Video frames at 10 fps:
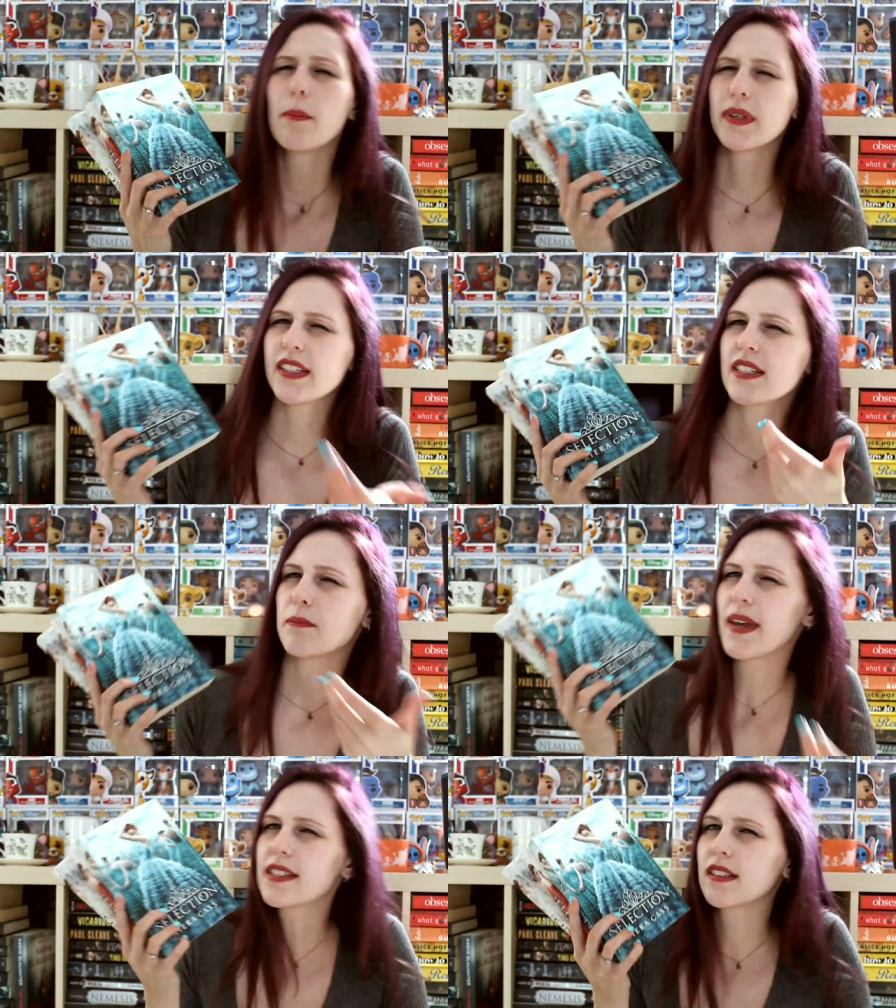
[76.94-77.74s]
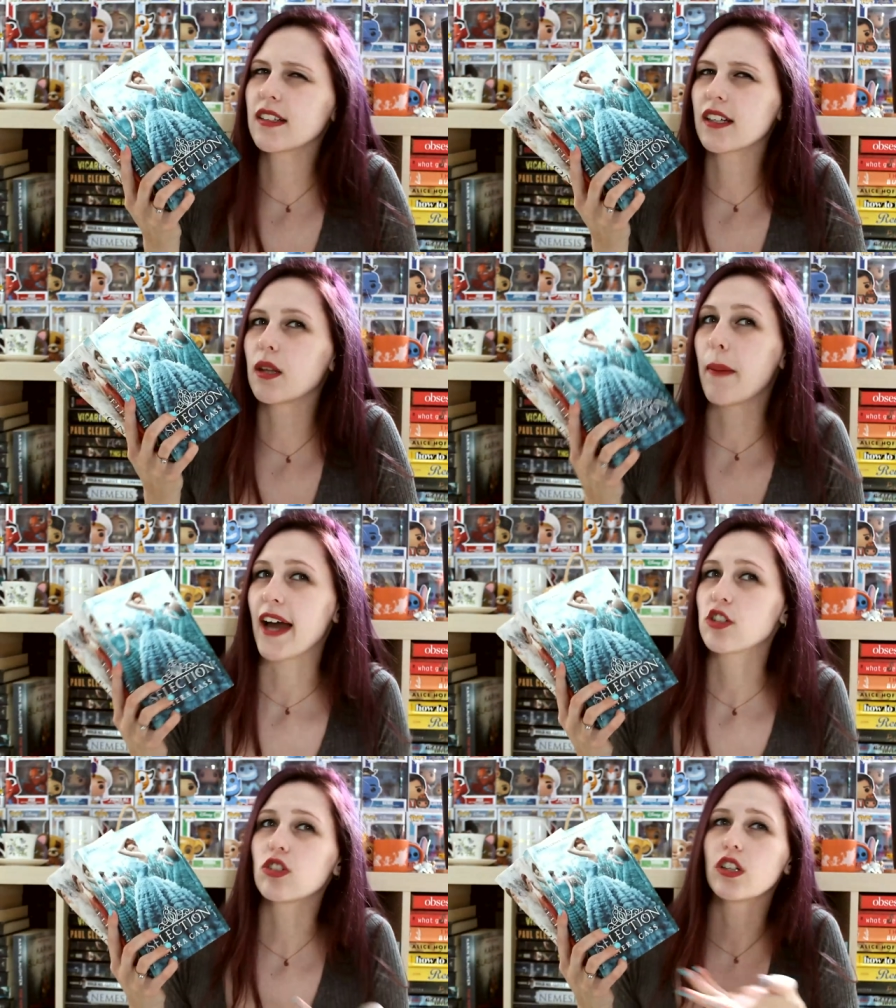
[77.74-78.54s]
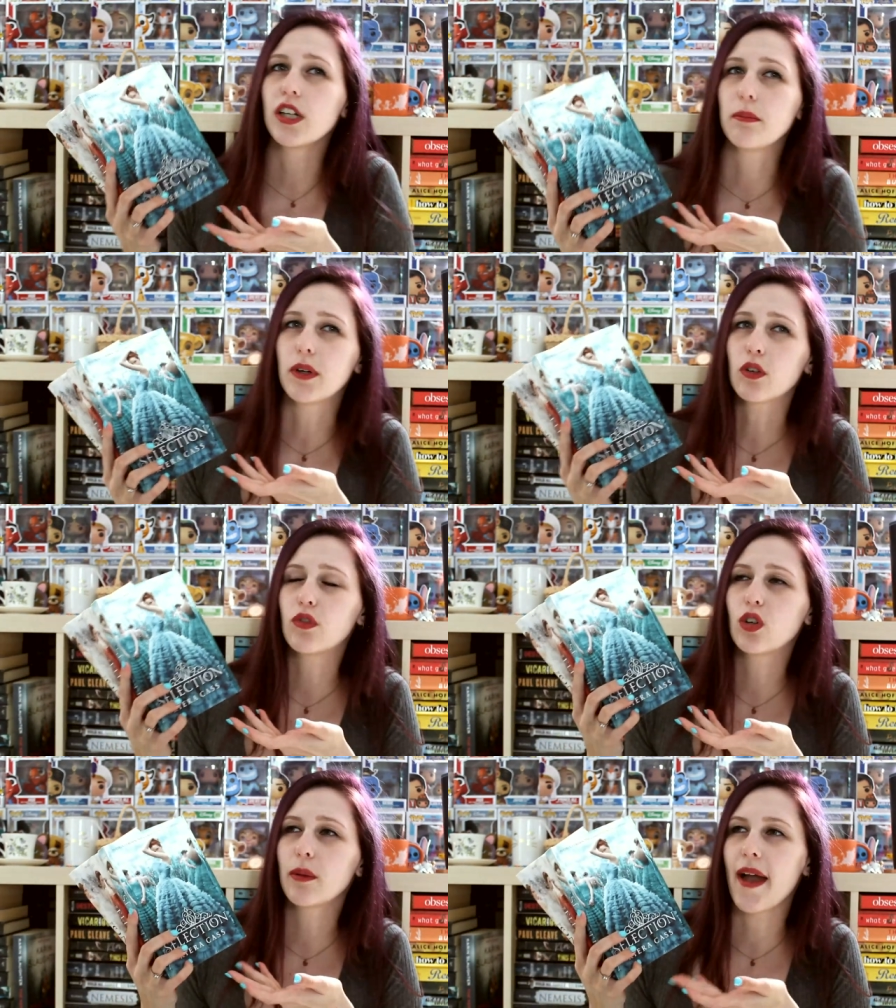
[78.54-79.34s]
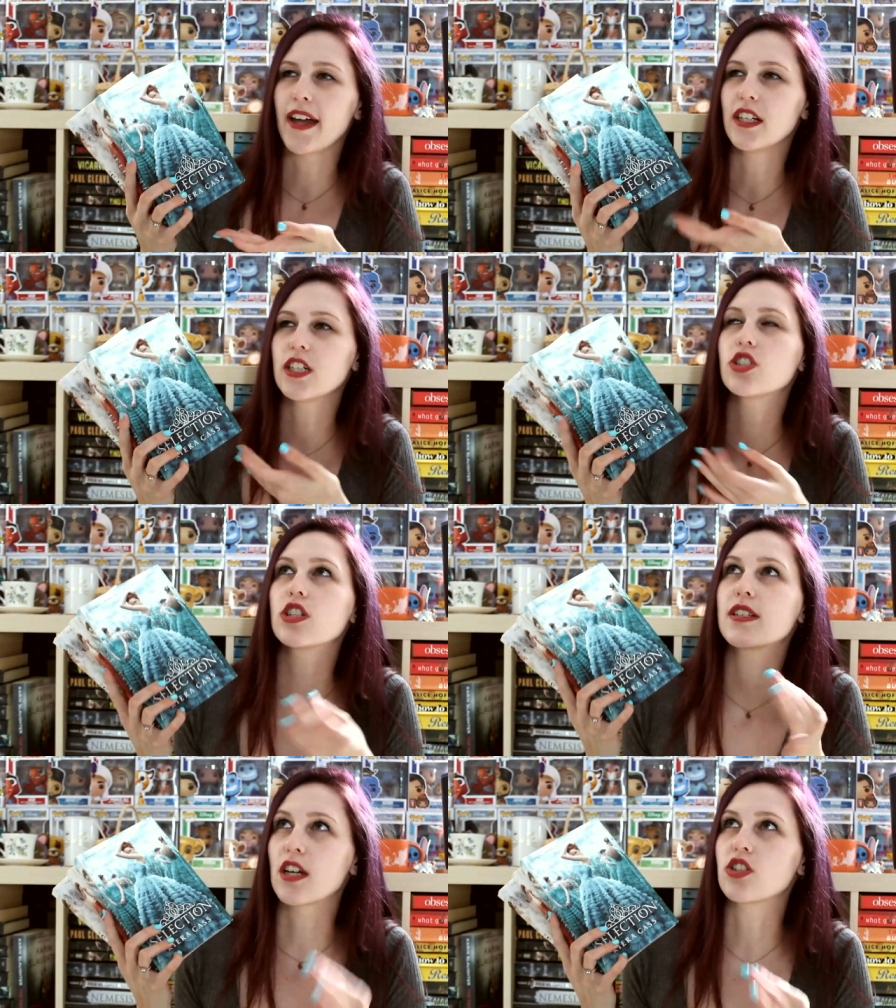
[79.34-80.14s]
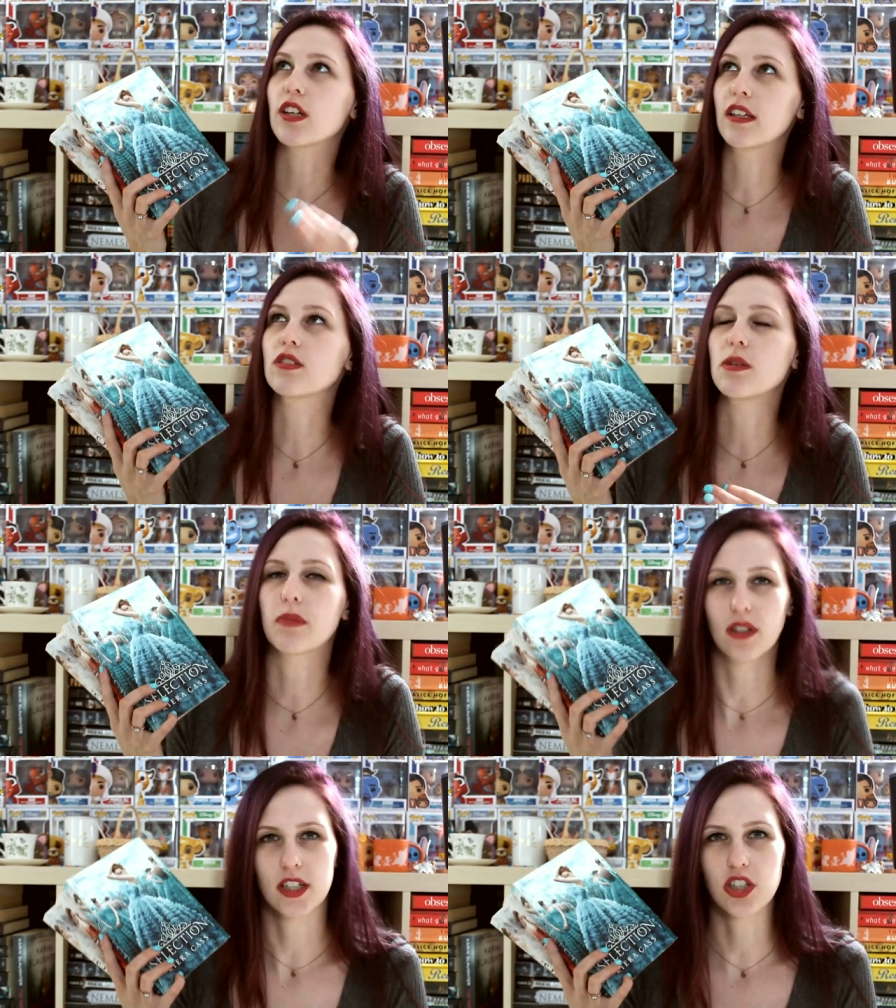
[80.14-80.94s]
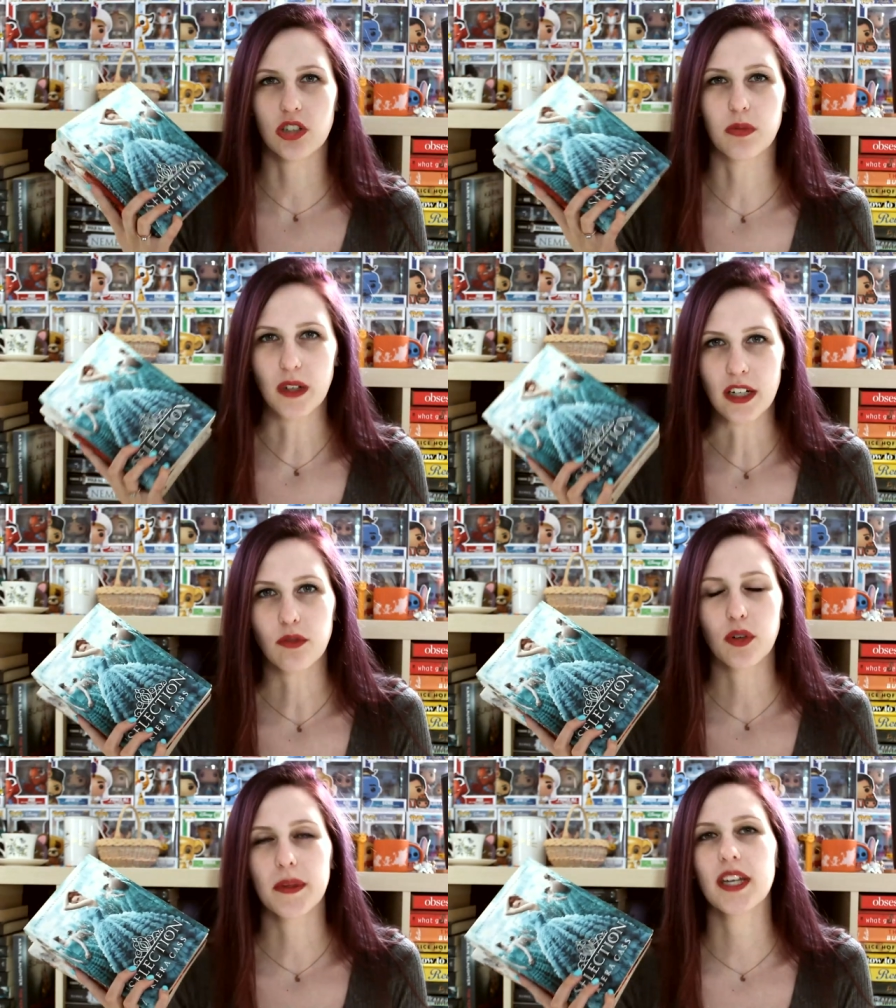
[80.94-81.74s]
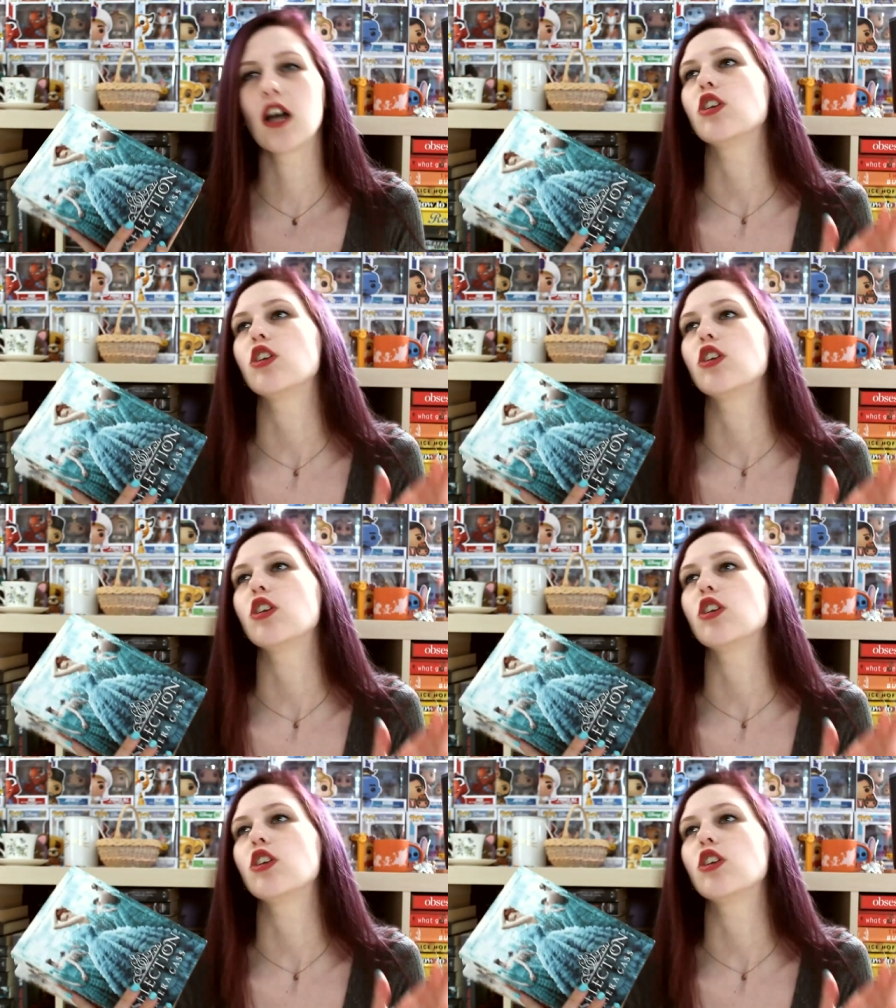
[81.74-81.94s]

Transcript: but this is basically like The Bachelor in book form and it is just such a guilty pleasure read for me